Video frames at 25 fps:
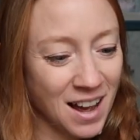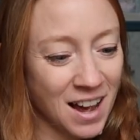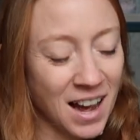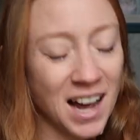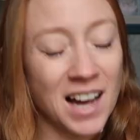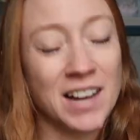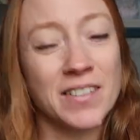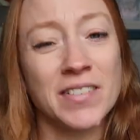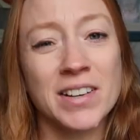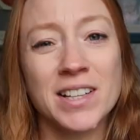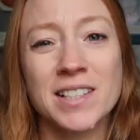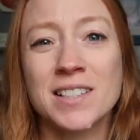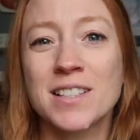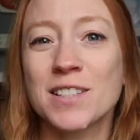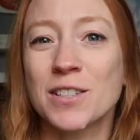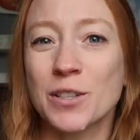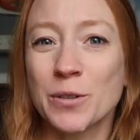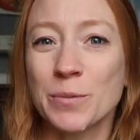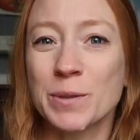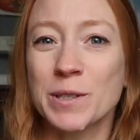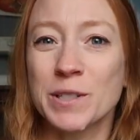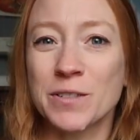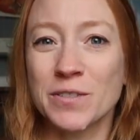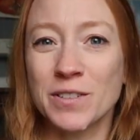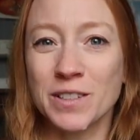I've had
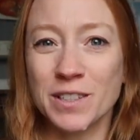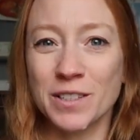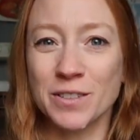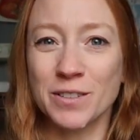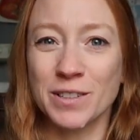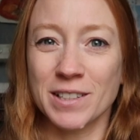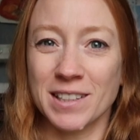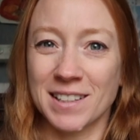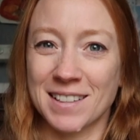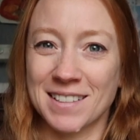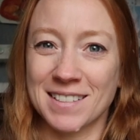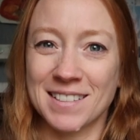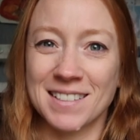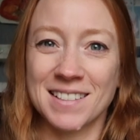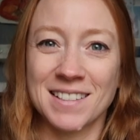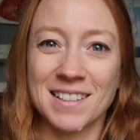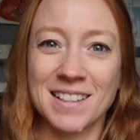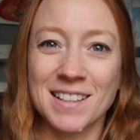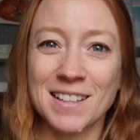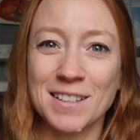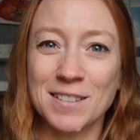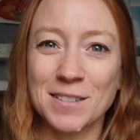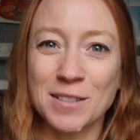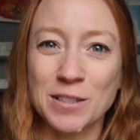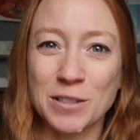so much fun doing this. Thank you